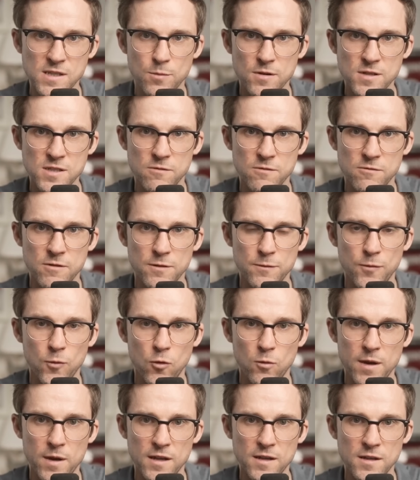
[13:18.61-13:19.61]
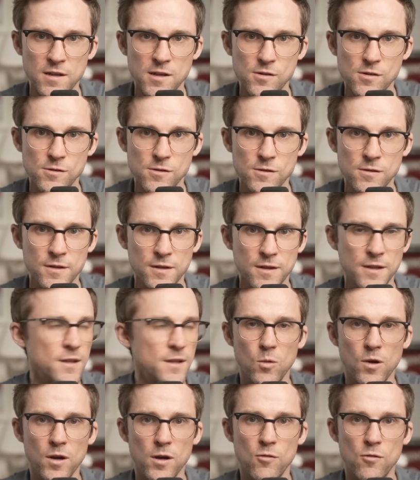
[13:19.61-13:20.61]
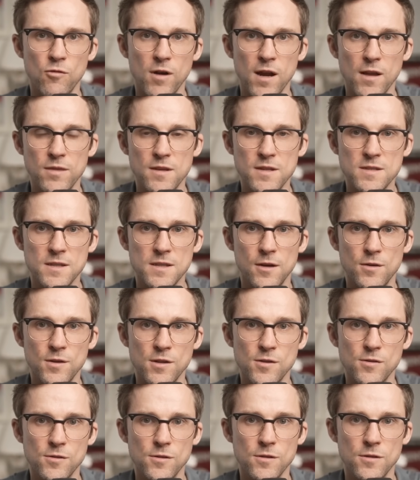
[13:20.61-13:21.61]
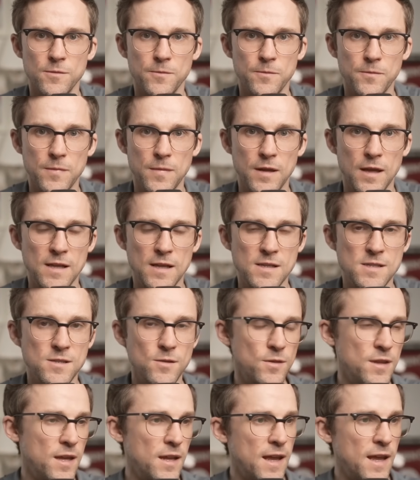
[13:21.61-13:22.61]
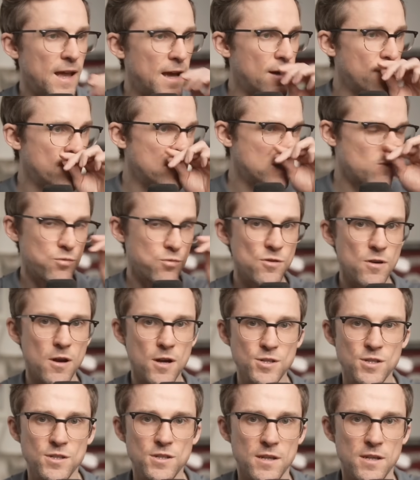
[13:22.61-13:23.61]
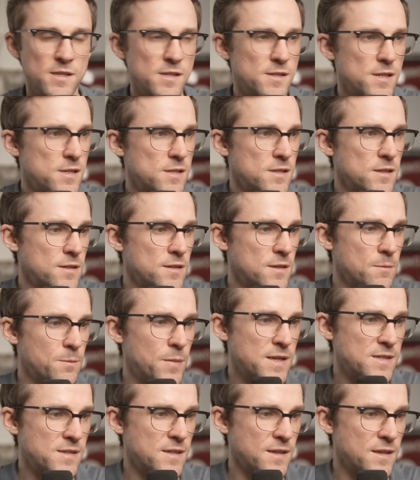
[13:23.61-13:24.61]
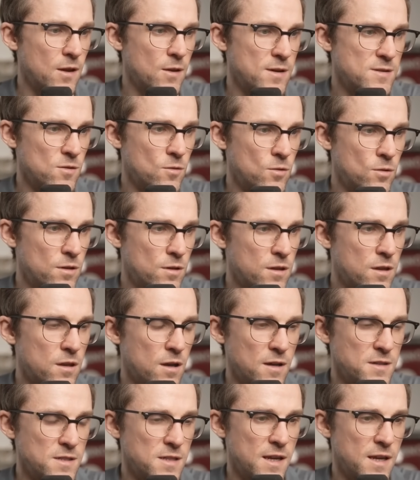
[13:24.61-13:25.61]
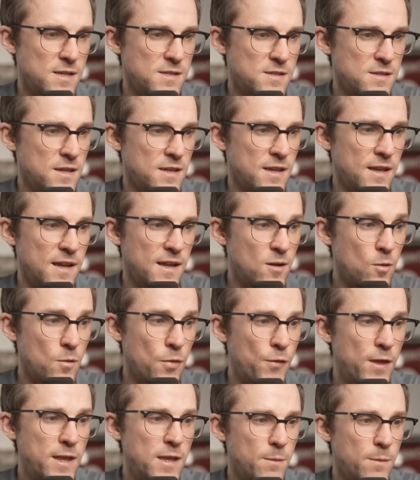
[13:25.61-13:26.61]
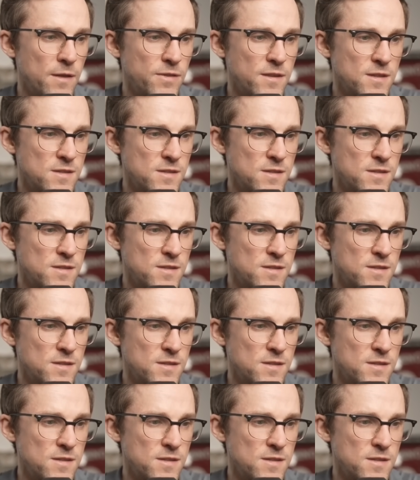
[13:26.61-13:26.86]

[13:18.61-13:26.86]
person around format in here. We're going to run this out here. And so then I have this project assistant that basically now has all of the context. Again, I don't think about this